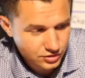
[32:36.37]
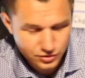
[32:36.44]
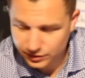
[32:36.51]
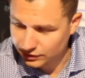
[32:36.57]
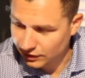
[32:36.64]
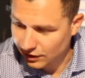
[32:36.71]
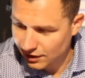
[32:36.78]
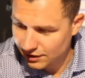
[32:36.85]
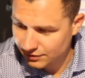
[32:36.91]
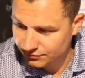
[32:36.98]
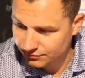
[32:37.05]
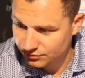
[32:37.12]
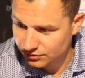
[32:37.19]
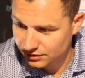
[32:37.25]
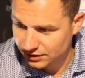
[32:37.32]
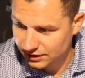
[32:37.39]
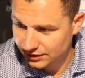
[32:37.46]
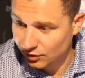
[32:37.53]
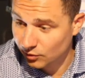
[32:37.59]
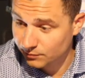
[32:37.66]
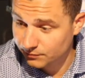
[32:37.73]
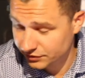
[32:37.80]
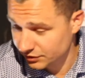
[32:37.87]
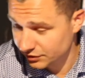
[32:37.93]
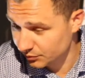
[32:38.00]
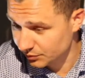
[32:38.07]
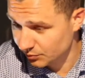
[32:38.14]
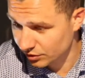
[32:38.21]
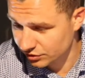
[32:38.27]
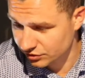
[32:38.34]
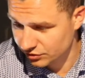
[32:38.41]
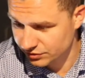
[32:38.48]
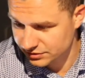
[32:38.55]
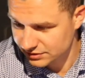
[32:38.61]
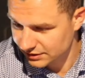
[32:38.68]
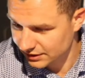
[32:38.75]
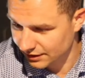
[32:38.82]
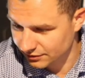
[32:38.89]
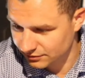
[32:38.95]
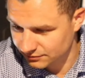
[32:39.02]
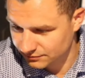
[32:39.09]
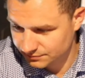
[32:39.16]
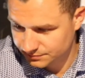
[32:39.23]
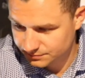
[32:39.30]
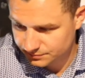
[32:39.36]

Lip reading: do it live, and hopefully we work through it together.